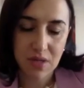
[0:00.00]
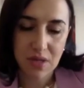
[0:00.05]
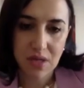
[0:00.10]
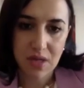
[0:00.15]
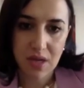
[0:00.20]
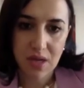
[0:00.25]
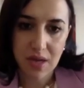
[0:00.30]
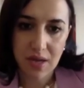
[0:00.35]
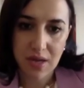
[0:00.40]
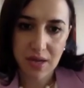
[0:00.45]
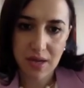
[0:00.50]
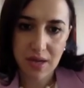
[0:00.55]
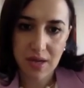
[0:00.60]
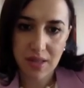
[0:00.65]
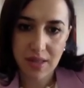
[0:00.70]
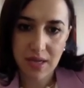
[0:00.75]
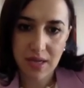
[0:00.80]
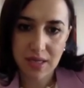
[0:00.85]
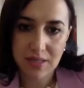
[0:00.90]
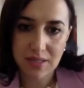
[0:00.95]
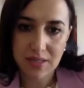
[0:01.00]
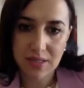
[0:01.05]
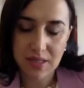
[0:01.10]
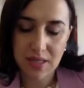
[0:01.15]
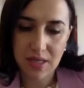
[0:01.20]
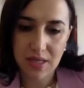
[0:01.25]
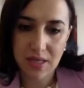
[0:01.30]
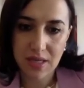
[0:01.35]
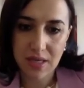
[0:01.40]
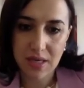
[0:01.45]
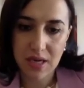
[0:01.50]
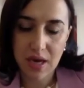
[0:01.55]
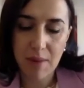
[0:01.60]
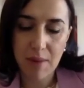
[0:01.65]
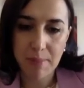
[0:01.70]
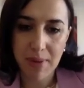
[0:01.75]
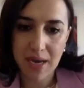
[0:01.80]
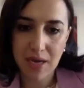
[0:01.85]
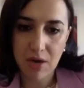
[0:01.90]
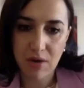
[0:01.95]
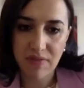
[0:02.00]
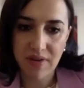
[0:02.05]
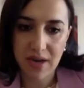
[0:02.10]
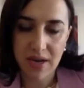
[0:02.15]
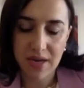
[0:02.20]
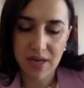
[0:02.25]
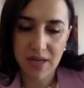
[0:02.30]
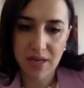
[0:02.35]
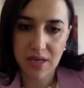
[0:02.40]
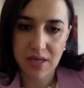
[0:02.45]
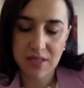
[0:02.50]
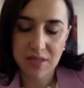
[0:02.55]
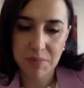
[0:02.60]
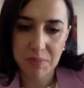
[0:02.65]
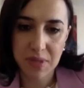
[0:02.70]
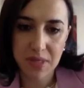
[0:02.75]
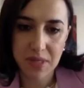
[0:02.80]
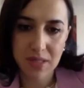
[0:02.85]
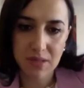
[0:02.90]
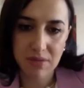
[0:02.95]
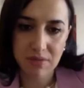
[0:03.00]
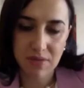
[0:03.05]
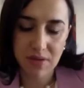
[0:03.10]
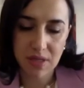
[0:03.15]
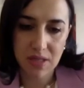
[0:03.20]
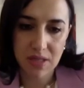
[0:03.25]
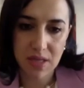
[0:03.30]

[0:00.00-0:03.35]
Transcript: that the comeback of Hariri is a big defeat,